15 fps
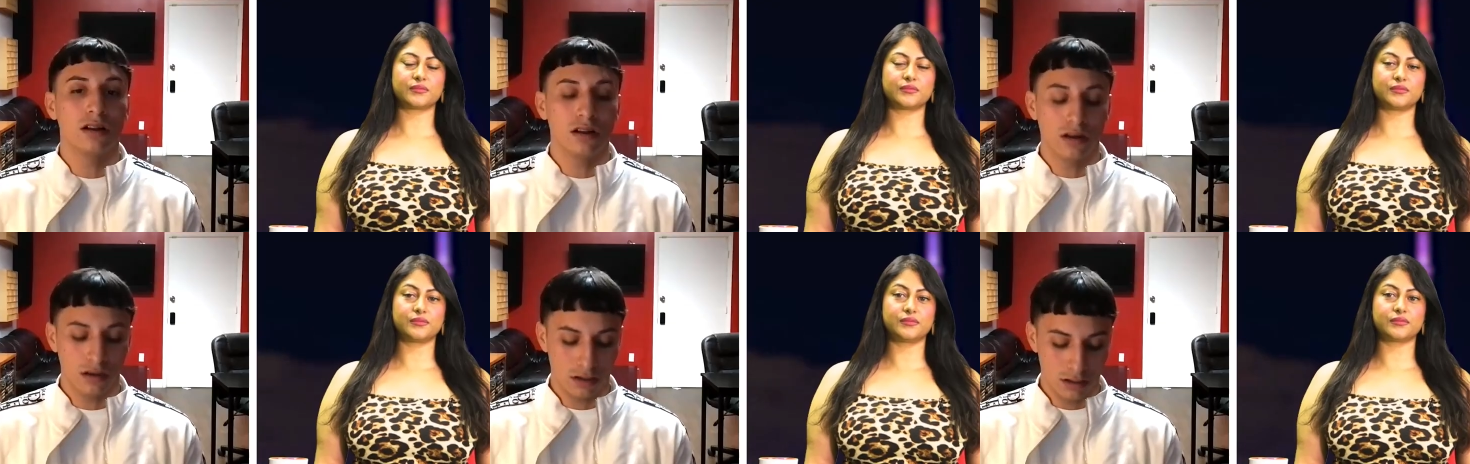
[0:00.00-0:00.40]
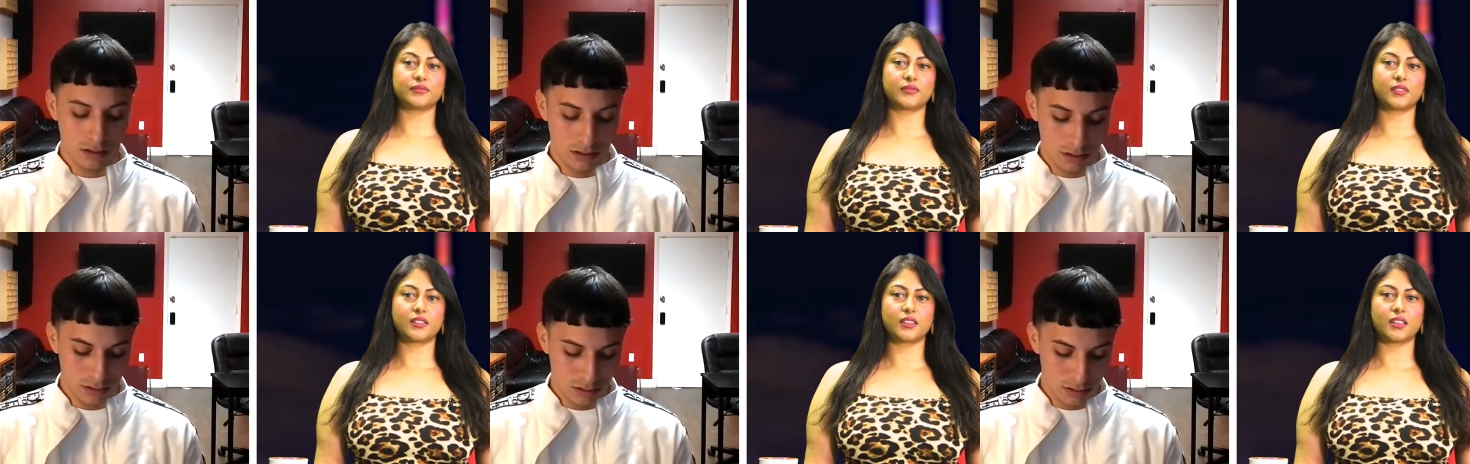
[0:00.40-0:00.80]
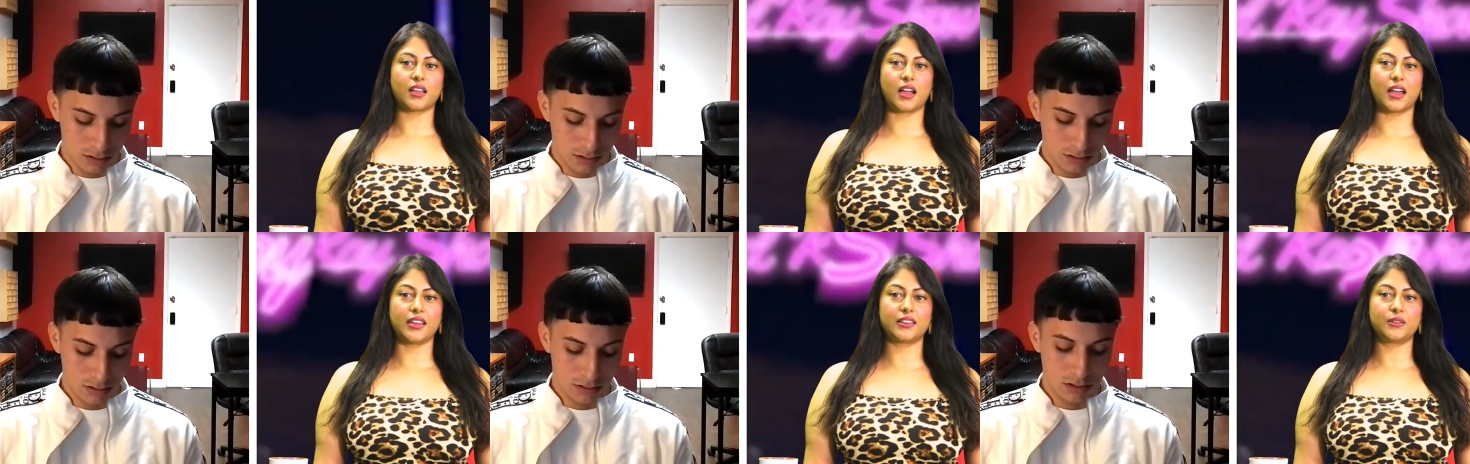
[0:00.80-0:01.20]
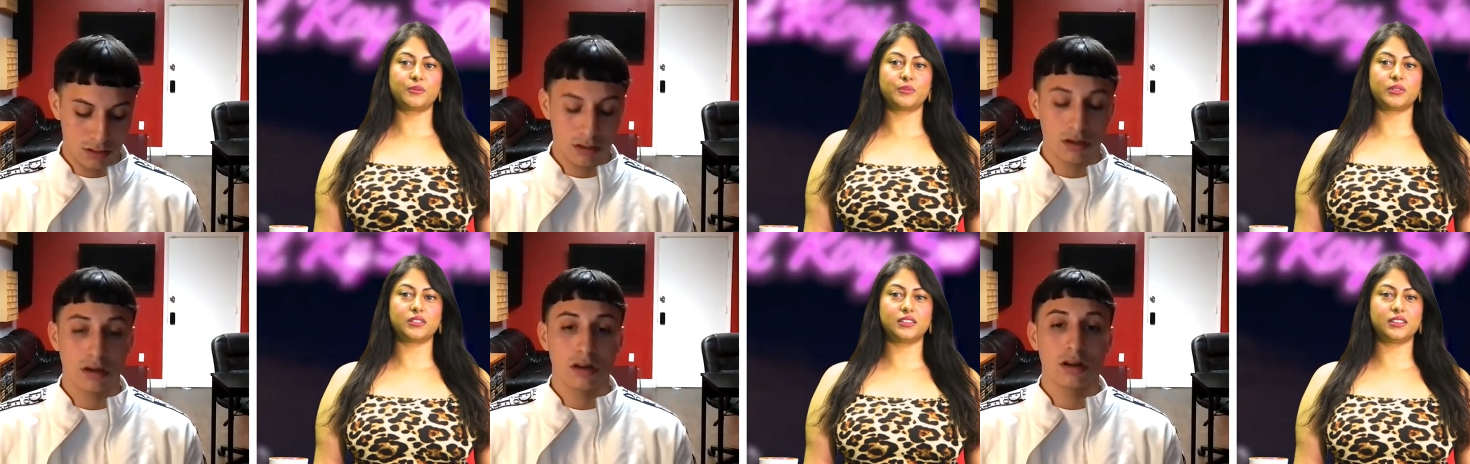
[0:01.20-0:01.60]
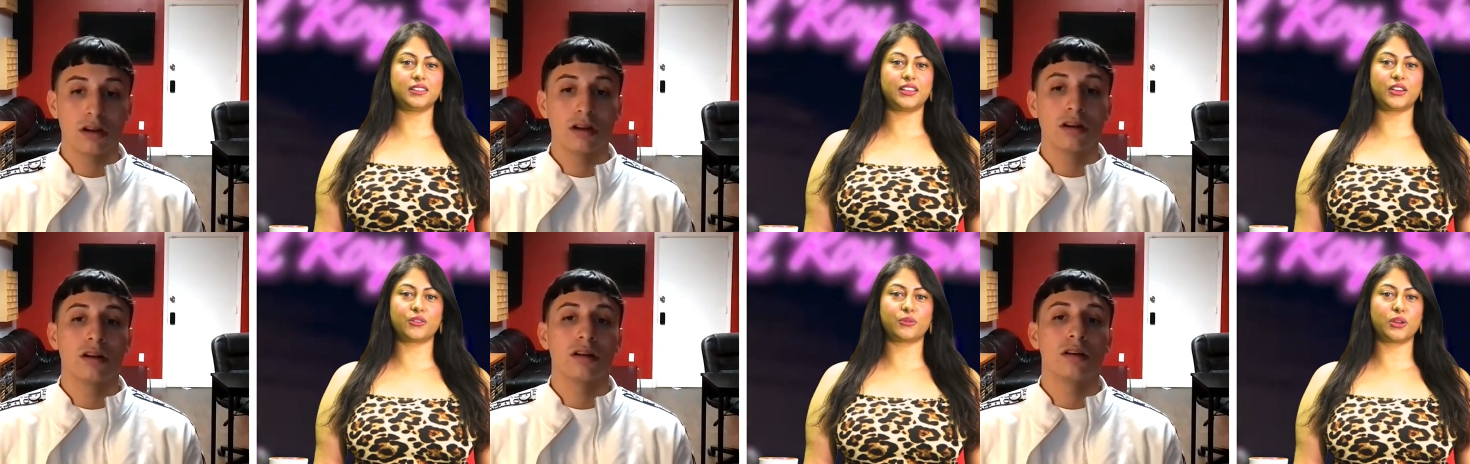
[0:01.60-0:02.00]
Speaker 1: Mm -hmm. I
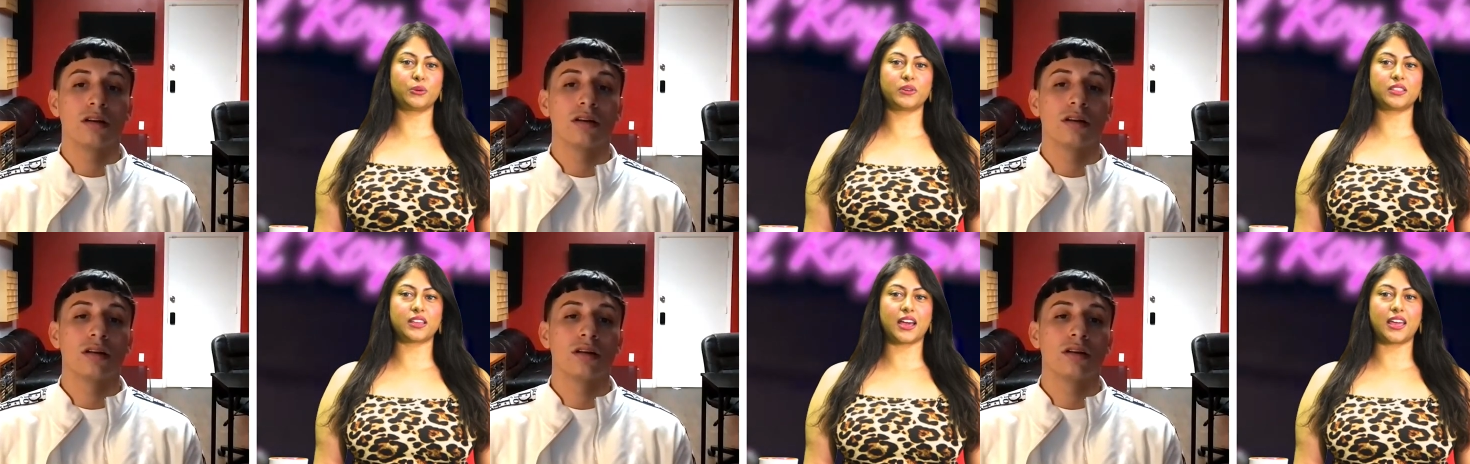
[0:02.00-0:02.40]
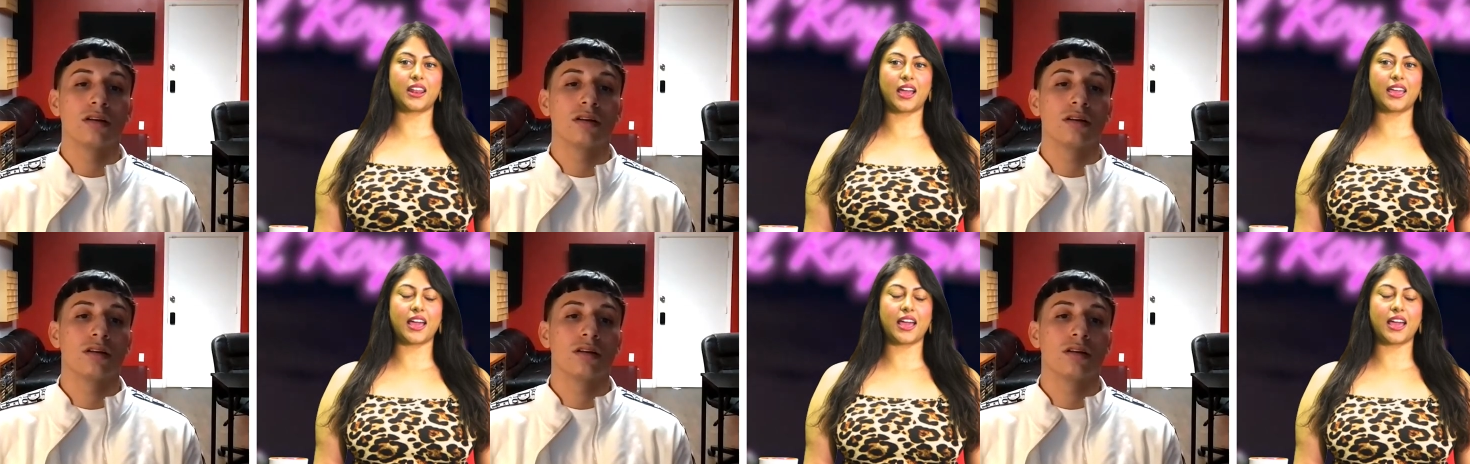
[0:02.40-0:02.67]
completely agree with that.